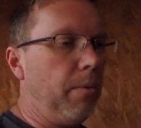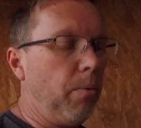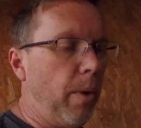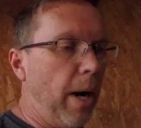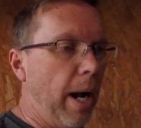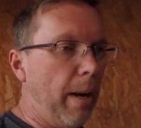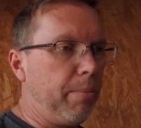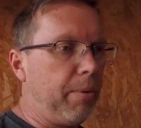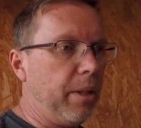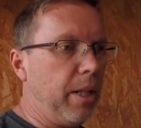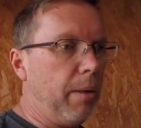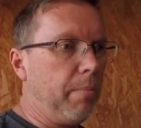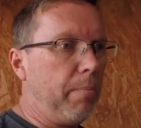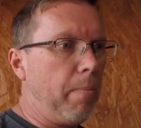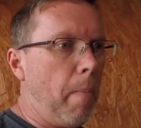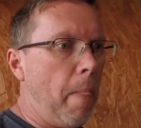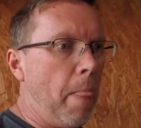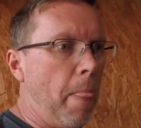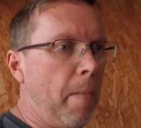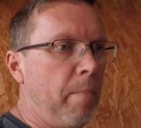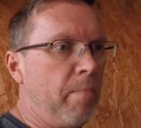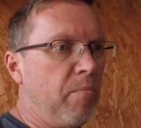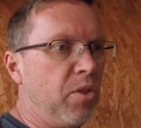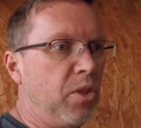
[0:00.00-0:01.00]
wrapped up,
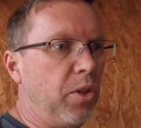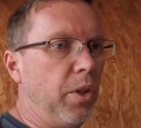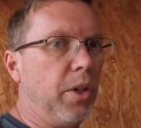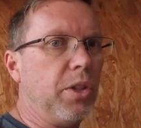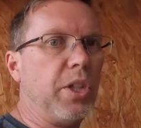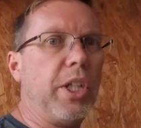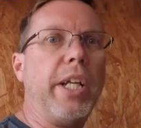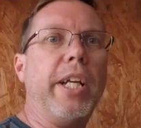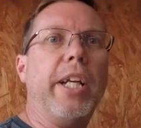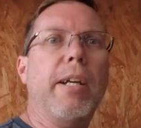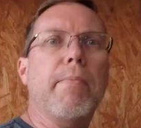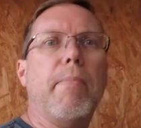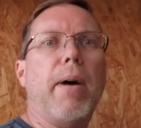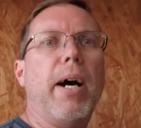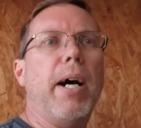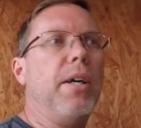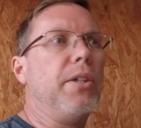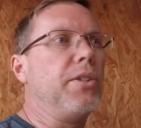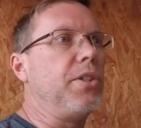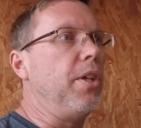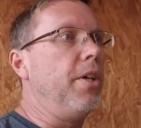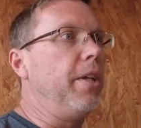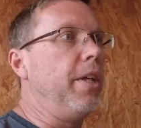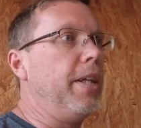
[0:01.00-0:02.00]
so LJ can get
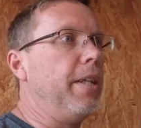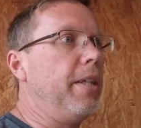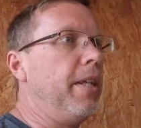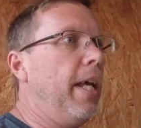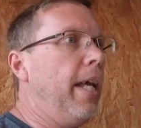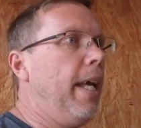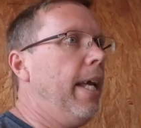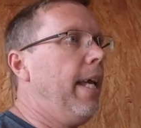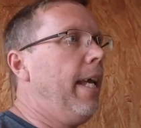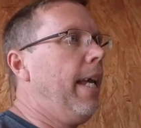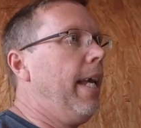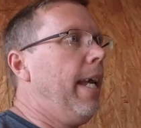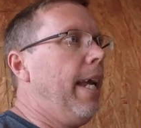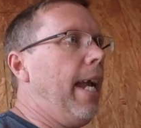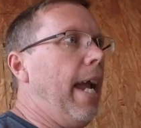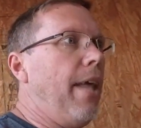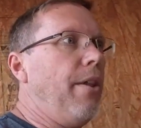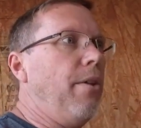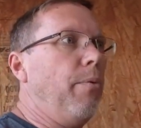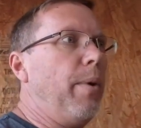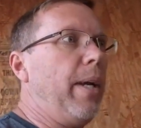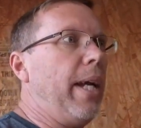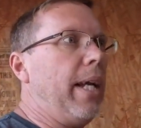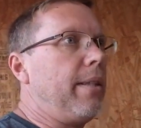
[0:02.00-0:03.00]
miles on it.
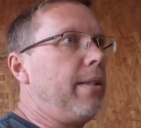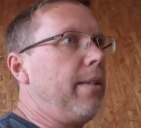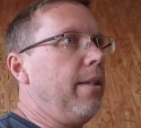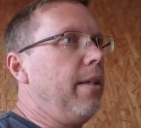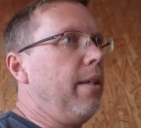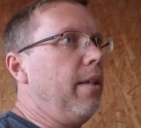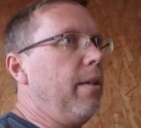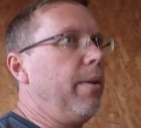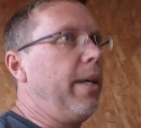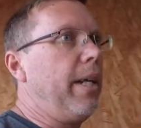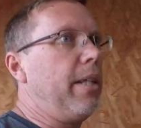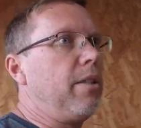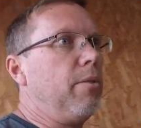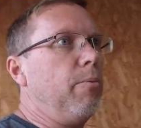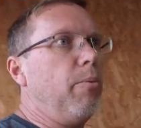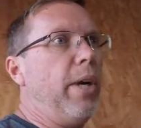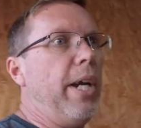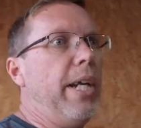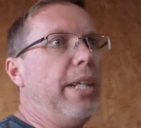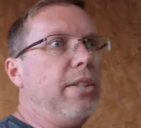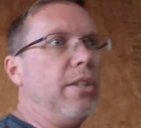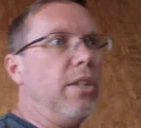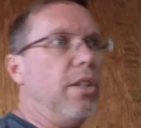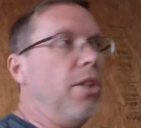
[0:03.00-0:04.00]
And we got some
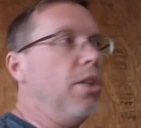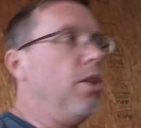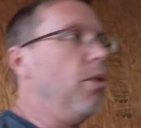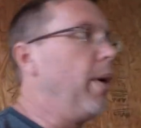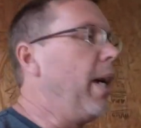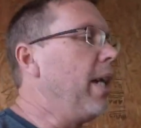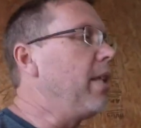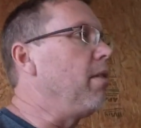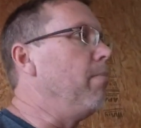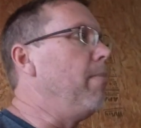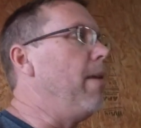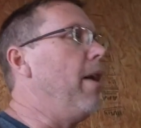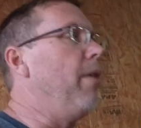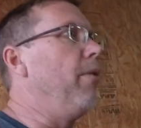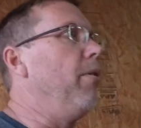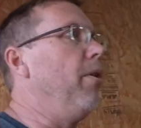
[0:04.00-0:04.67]
racing to do. We got some mountain